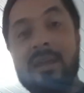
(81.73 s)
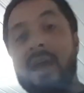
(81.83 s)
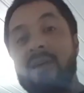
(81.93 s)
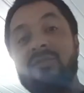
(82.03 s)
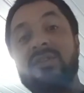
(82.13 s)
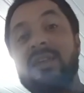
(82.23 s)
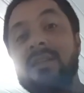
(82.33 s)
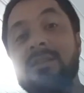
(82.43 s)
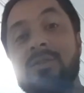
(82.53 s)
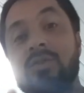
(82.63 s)
have
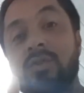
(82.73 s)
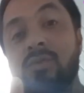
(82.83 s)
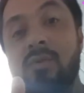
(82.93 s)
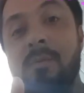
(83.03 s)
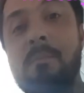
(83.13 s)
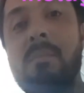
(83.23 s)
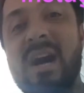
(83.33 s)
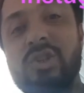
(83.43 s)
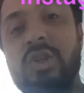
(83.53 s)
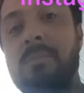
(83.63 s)
sent two
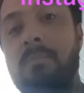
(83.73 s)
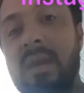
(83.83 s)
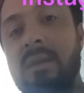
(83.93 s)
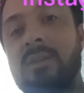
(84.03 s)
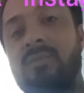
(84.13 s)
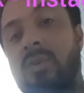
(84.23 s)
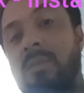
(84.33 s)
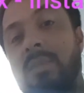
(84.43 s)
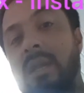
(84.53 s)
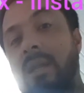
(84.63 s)
magic picks for
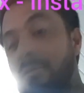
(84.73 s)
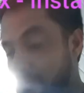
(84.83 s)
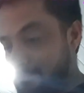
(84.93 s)
me.